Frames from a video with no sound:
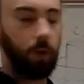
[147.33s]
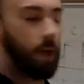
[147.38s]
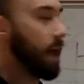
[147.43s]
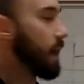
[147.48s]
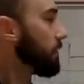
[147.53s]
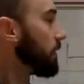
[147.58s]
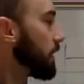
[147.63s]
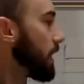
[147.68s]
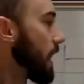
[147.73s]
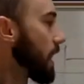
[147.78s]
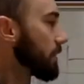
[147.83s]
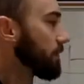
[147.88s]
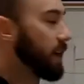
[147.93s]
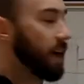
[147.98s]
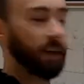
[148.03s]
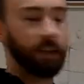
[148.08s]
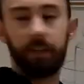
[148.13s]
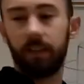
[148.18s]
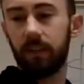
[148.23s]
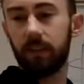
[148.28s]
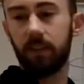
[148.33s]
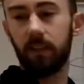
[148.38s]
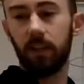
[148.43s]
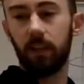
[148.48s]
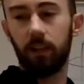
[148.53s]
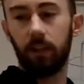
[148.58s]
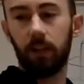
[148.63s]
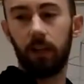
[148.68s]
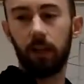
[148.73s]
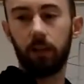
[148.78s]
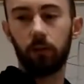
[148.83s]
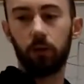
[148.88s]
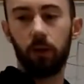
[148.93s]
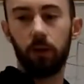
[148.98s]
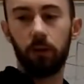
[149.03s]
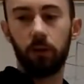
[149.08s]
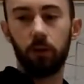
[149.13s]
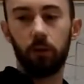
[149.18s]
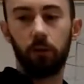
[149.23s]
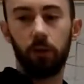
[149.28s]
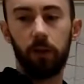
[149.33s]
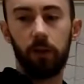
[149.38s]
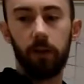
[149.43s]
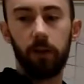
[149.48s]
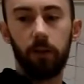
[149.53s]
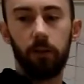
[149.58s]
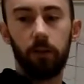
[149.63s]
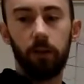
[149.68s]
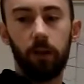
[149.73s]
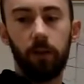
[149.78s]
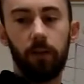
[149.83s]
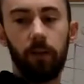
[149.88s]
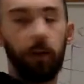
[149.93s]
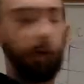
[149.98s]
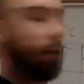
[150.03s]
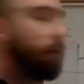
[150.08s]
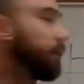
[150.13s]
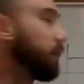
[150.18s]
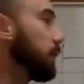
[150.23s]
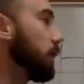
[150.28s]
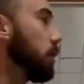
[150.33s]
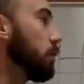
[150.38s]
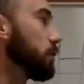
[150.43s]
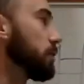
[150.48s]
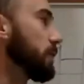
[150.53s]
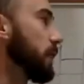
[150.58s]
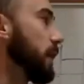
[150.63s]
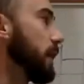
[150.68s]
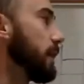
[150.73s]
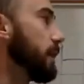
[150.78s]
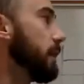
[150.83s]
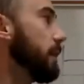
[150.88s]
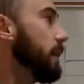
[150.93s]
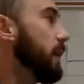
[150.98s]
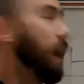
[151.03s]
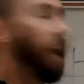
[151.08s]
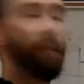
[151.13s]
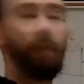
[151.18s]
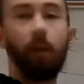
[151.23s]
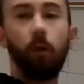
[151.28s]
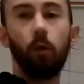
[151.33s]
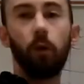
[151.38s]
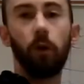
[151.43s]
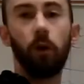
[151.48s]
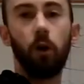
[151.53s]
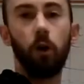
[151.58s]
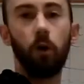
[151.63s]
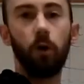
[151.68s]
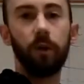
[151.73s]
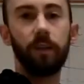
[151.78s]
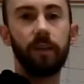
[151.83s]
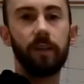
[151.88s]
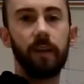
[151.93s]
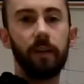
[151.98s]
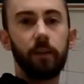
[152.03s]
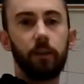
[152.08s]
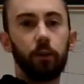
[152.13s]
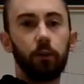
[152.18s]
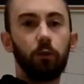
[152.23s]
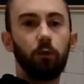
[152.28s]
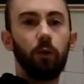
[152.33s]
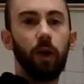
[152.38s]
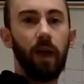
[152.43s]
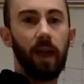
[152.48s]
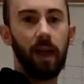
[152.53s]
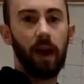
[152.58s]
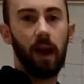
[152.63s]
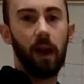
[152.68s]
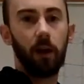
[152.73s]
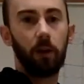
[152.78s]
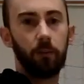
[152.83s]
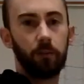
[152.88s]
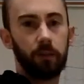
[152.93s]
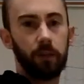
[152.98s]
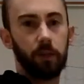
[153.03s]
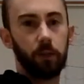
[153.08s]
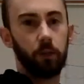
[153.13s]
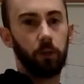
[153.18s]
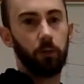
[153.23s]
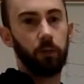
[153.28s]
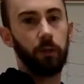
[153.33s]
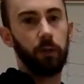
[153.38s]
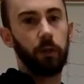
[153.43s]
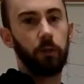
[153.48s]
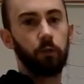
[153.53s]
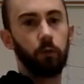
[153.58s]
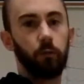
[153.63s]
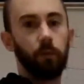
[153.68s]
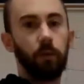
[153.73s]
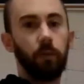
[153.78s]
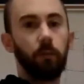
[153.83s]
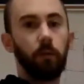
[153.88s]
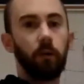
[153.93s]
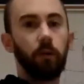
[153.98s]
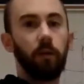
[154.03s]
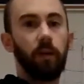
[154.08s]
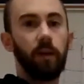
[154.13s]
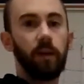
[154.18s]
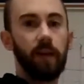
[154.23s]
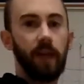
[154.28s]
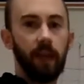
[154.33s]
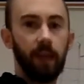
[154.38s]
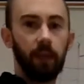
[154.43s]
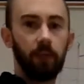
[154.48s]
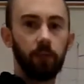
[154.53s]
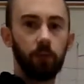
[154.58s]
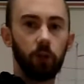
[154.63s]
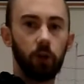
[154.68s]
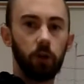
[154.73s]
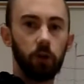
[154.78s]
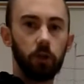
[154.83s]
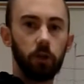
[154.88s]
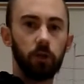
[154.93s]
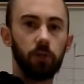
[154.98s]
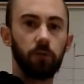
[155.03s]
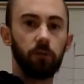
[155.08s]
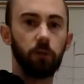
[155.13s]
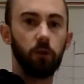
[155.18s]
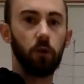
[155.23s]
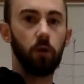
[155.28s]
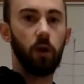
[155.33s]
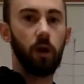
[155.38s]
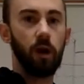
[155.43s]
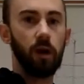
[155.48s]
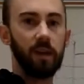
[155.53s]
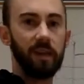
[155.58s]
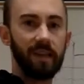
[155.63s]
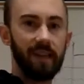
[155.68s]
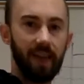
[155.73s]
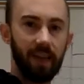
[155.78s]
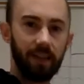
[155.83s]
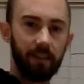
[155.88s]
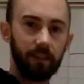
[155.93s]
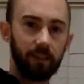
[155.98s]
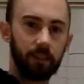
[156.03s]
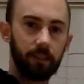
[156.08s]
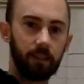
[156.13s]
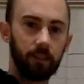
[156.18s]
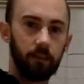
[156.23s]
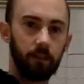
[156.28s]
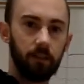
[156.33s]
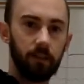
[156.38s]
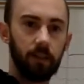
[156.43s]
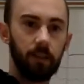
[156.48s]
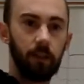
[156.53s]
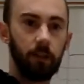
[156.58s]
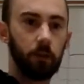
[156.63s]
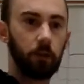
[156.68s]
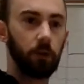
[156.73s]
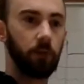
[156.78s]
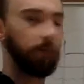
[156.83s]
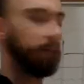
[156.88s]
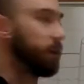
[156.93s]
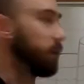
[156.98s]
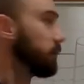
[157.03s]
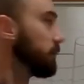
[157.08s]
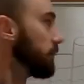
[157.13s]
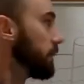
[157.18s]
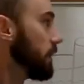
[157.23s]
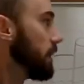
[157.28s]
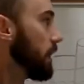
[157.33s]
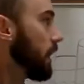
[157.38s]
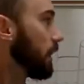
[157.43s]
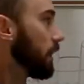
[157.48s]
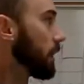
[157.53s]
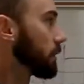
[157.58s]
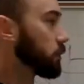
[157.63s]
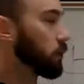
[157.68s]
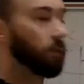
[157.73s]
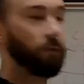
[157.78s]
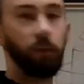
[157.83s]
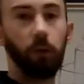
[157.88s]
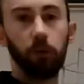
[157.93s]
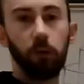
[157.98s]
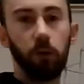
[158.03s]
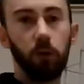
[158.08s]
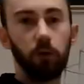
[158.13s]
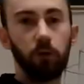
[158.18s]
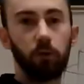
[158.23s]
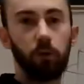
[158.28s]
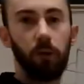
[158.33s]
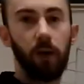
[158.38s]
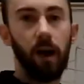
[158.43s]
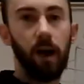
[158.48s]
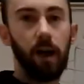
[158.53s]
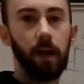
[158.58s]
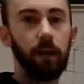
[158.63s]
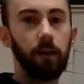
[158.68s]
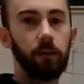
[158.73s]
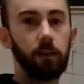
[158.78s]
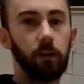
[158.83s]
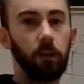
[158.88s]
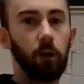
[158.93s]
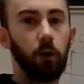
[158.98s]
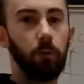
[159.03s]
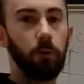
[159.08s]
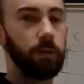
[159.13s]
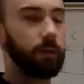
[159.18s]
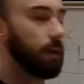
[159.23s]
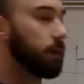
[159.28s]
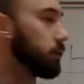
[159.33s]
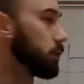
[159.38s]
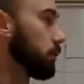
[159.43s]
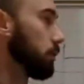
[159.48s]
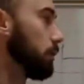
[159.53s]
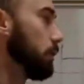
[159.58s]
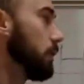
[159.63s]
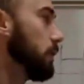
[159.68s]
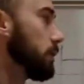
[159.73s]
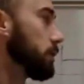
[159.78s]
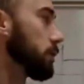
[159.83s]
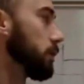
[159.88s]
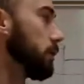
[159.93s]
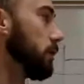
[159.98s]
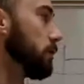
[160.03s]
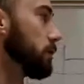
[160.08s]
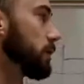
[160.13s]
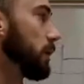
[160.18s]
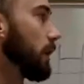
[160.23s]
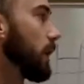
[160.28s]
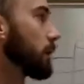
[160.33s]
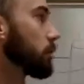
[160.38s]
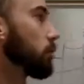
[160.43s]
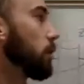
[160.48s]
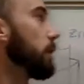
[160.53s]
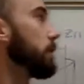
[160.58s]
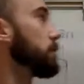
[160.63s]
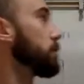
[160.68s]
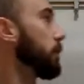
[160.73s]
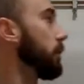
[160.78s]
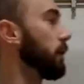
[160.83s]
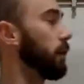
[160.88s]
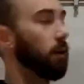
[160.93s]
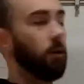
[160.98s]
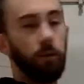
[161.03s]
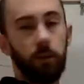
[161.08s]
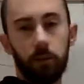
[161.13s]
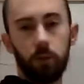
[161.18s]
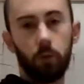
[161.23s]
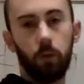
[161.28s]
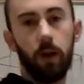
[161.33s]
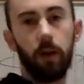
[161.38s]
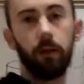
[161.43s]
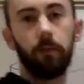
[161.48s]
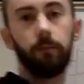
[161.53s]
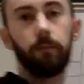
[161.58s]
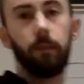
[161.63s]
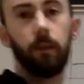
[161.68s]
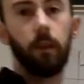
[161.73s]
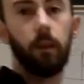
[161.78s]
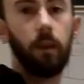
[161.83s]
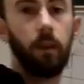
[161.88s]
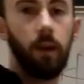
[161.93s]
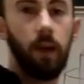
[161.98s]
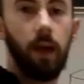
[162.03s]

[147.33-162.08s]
So we have a lot of excess electrons over here that are on the low side, and they want to always get to a higher potential because remember that negative charges flow against the electric field. Electric field goes from high to low potential. So those electrons are going to go this way,